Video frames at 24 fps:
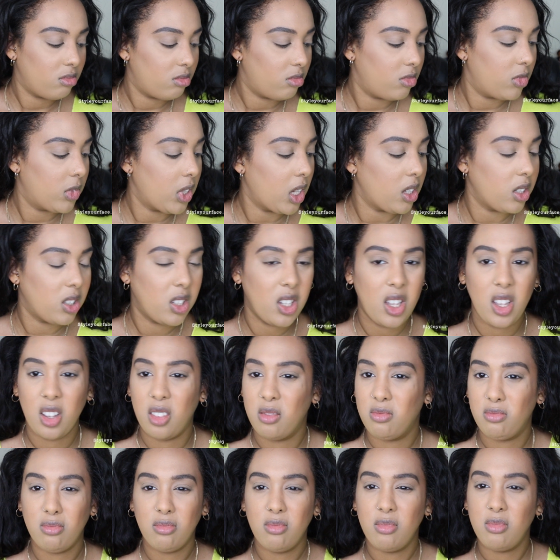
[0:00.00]
And that's it.
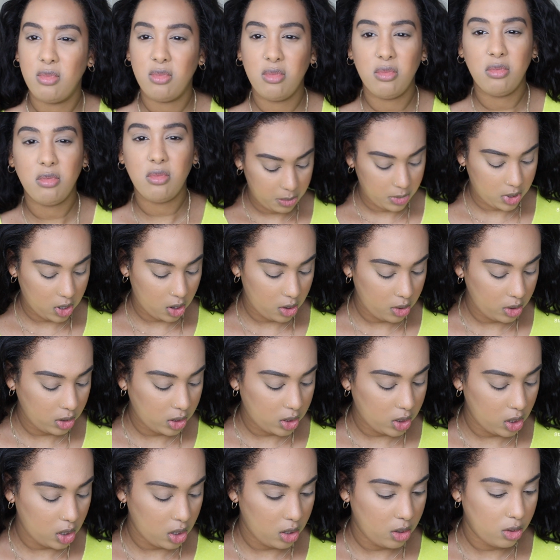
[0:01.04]
I'm going
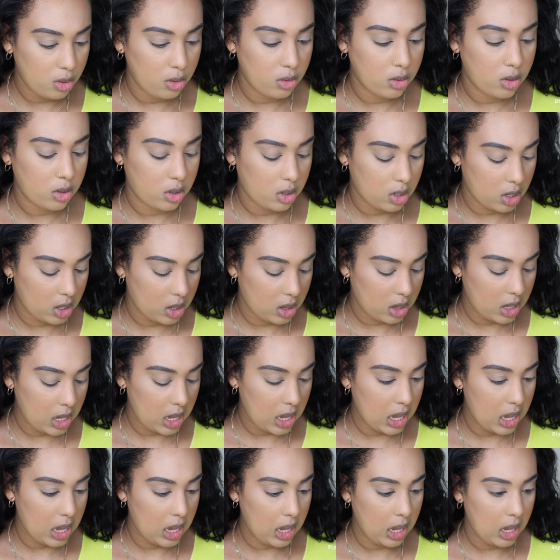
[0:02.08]
to use
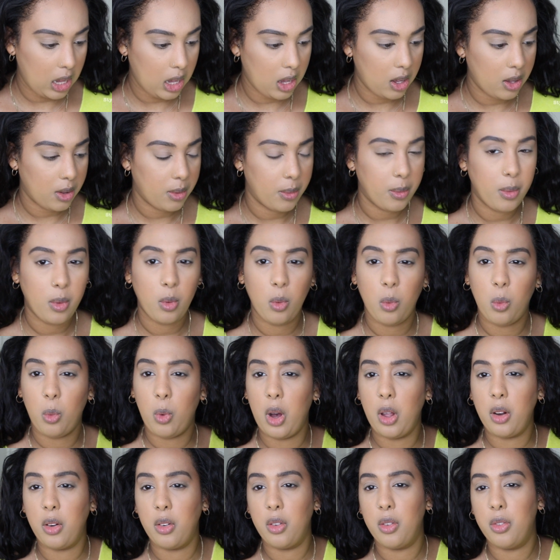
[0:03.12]
the
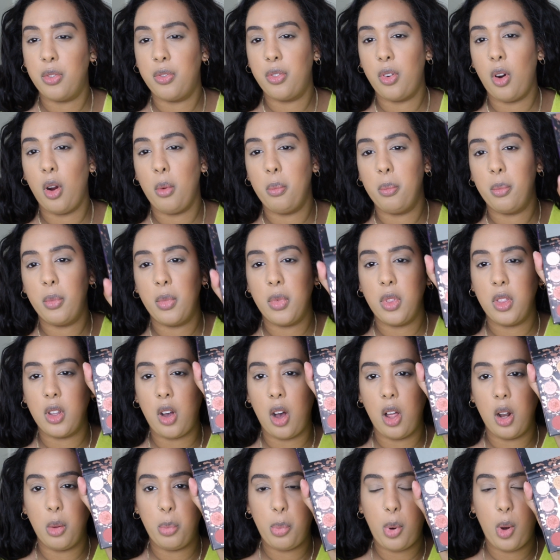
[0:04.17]
one from the
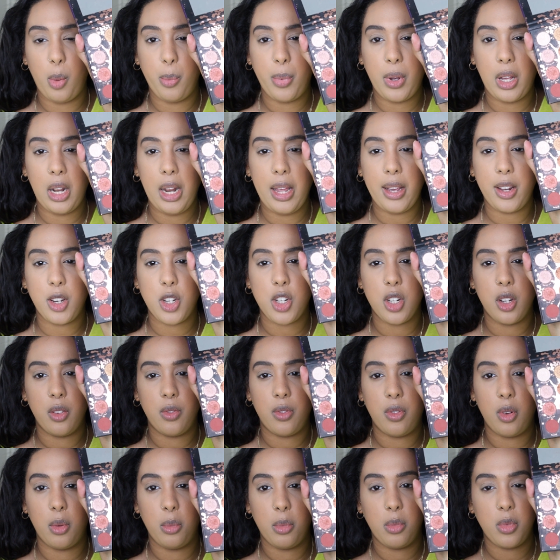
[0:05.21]
Colourpop collection
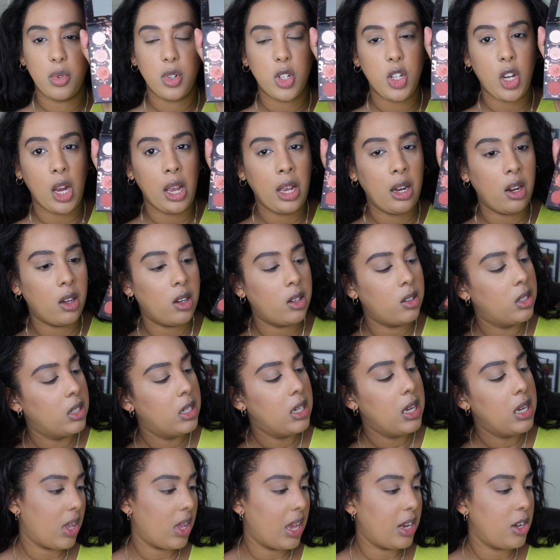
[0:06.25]
from Shayla
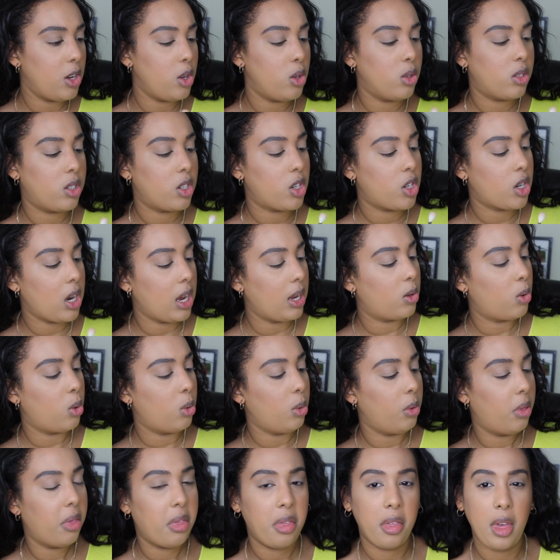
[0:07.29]
and use the shade
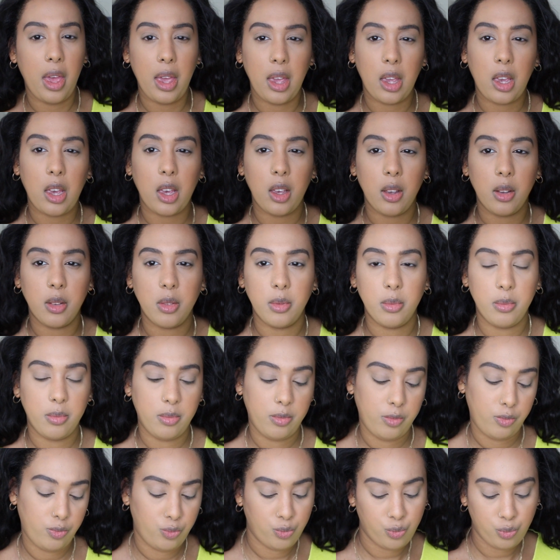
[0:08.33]
called Thick,
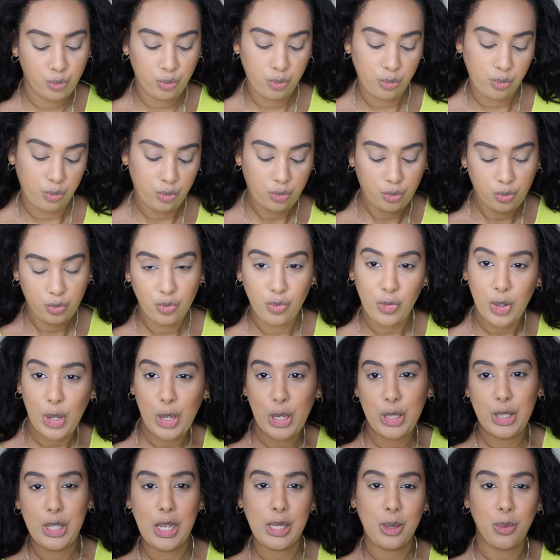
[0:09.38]

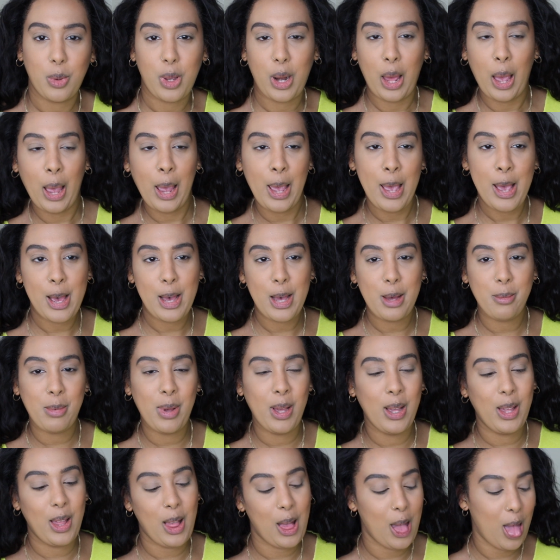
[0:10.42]
because that's what I
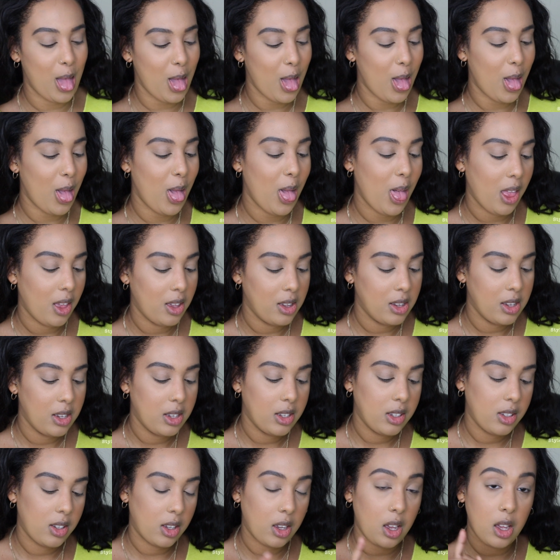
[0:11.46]
am.
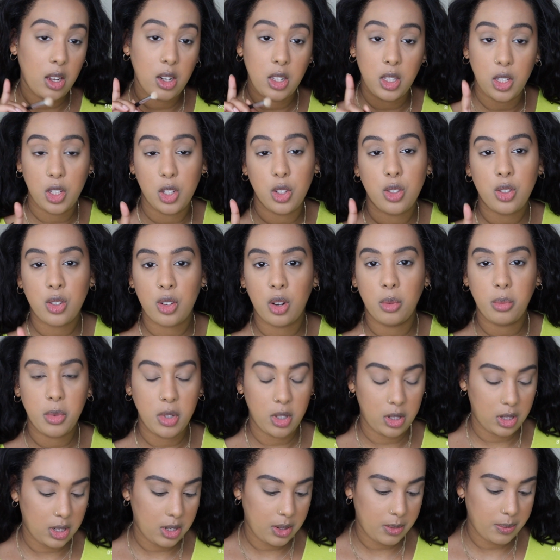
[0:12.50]
Okay, I need to stop
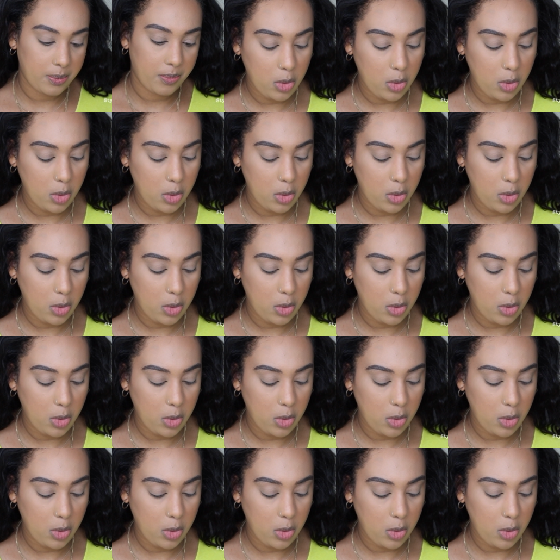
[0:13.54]
doing that.